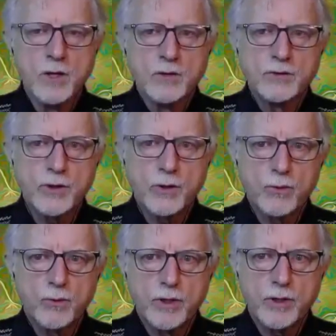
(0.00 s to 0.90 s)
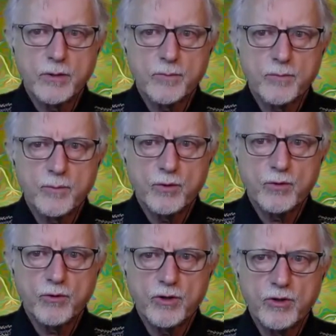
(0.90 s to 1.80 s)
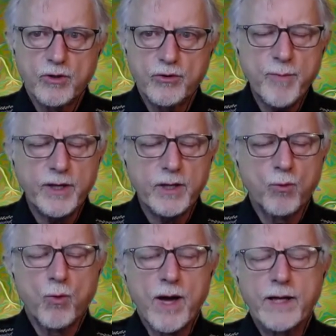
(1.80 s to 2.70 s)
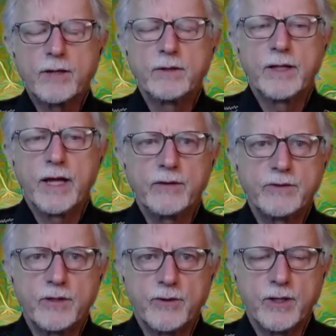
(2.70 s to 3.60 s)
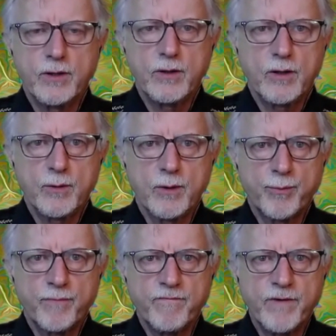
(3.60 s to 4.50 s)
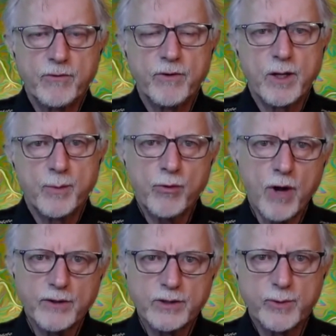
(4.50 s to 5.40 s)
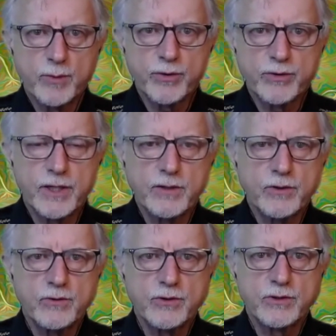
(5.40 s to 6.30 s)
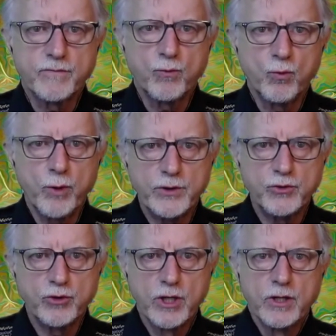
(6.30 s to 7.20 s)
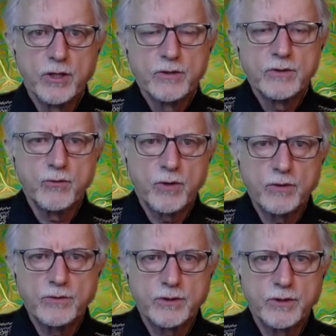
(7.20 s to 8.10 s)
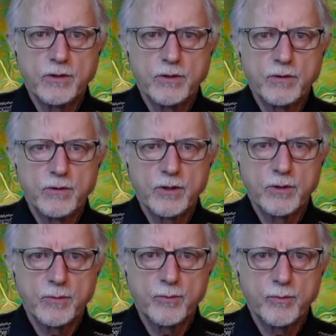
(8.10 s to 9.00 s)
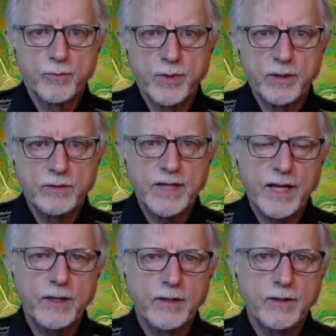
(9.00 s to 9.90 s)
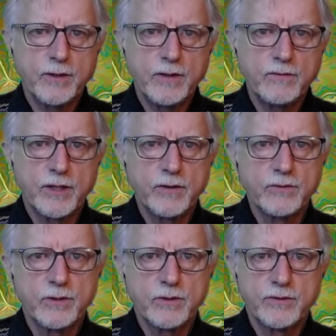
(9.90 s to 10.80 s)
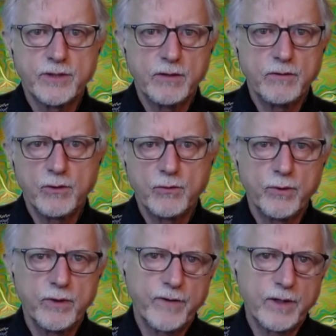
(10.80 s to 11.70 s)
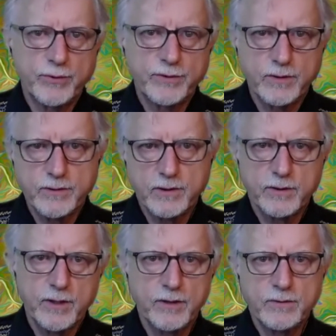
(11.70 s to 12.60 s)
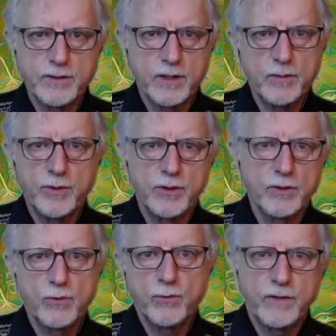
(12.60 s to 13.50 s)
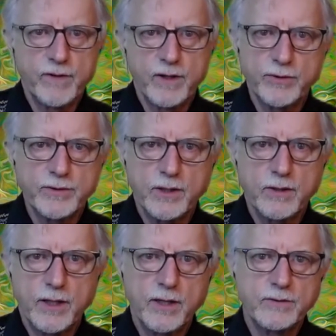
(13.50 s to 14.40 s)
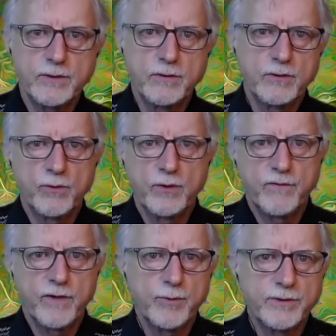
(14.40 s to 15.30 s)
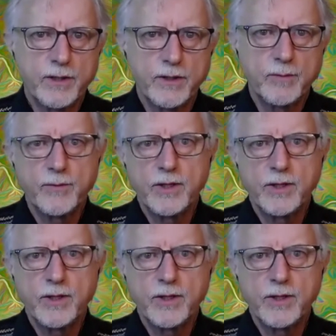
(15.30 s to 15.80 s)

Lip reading: So, could you make a wild guess at the very approximate percentages of which drugs are being taken at these? Like, is it, say, 25% psilocybin and 25% acid and 25% MDMA